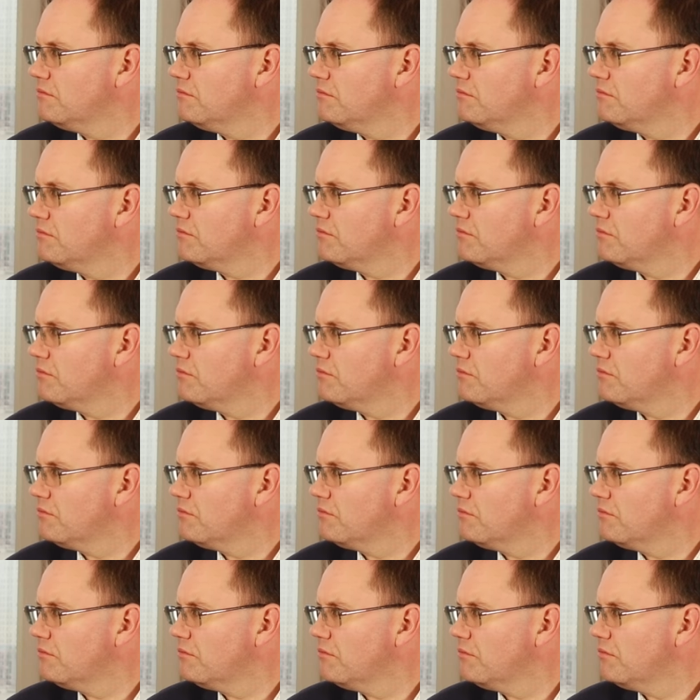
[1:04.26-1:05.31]

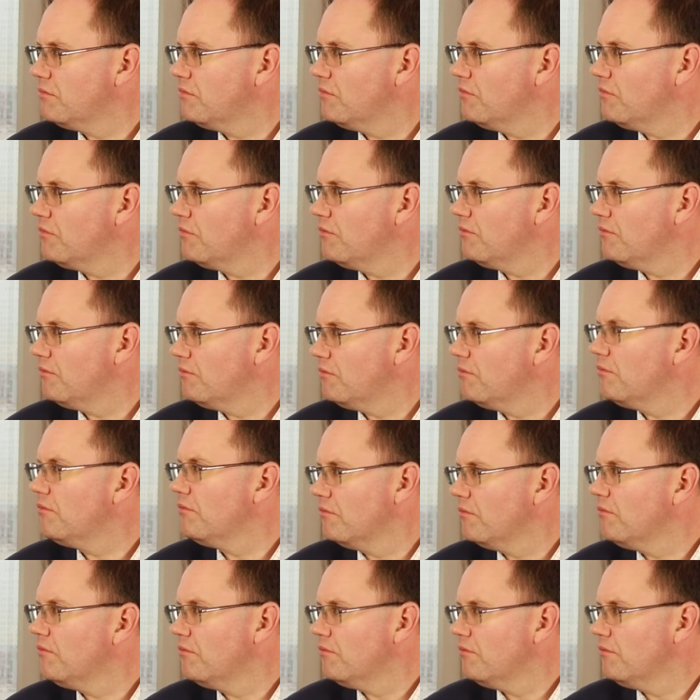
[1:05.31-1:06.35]

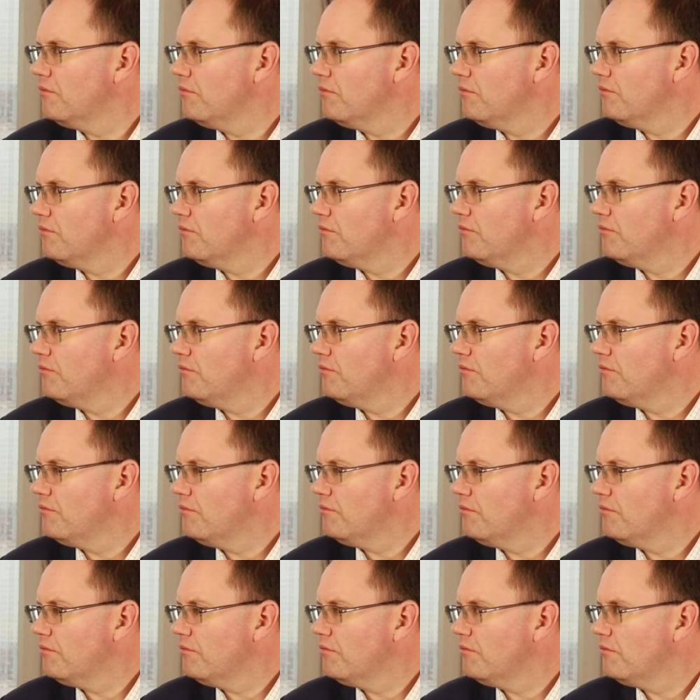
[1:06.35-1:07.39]

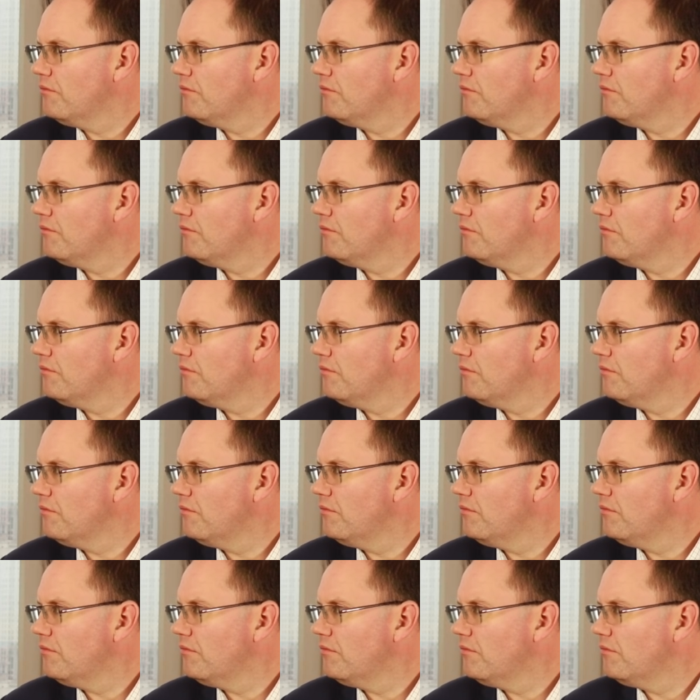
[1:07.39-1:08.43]

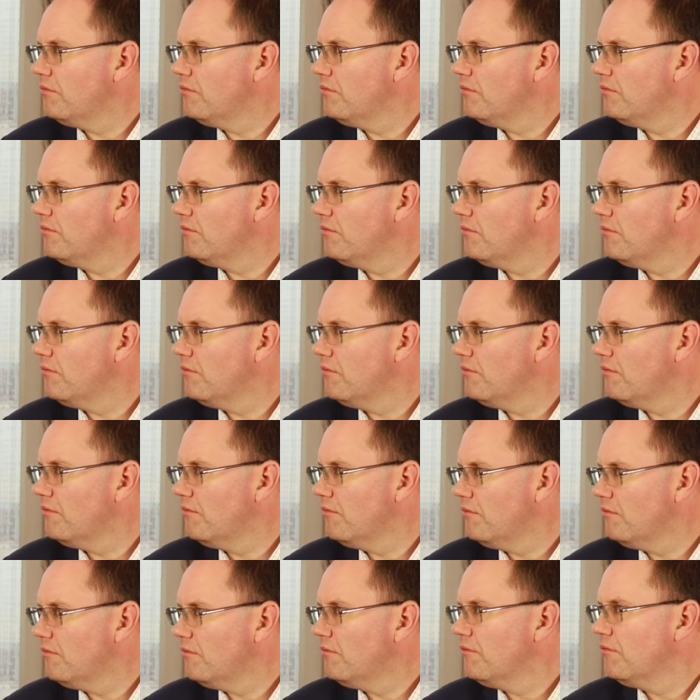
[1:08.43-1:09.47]

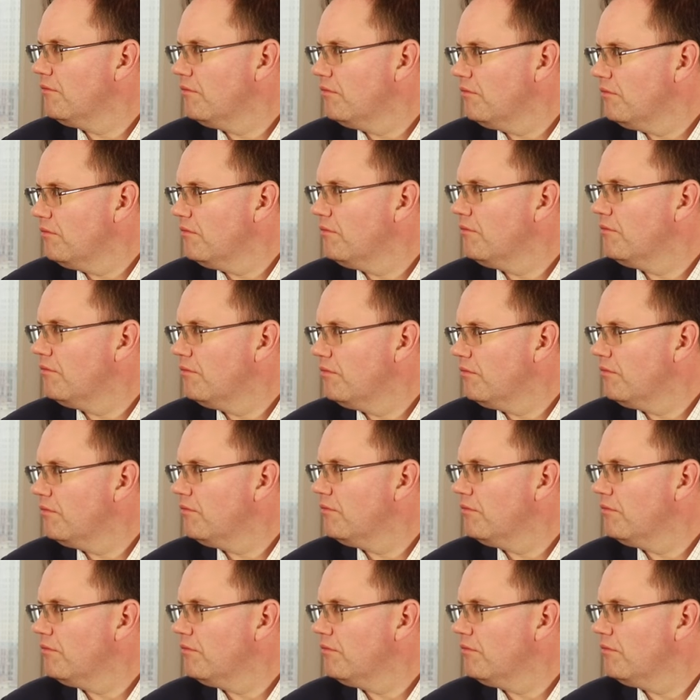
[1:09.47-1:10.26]
No words are spoken by the person on screen.